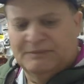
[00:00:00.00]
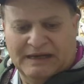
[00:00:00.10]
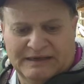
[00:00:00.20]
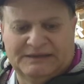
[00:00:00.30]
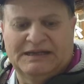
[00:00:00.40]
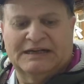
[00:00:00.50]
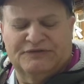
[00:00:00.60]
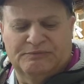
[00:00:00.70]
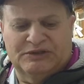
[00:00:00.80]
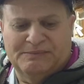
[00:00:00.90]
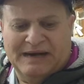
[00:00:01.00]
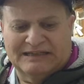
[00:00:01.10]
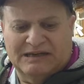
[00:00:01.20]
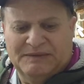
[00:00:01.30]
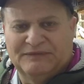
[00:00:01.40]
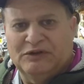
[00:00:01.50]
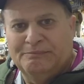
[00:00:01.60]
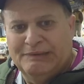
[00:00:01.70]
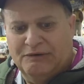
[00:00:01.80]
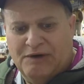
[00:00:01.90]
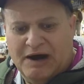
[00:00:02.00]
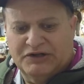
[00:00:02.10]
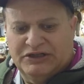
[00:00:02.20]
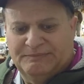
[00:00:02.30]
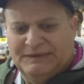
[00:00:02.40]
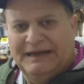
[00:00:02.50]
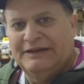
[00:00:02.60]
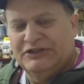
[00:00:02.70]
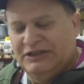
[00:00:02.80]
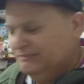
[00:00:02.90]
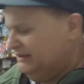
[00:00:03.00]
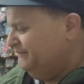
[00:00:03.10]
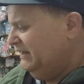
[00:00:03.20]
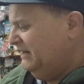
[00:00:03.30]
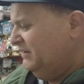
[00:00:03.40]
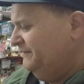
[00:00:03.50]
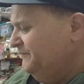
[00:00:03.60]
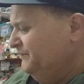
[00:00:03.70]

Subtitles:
getting a text from somebody asking me if they're Big Rock shipped. Yeah, it shipped. Anyway.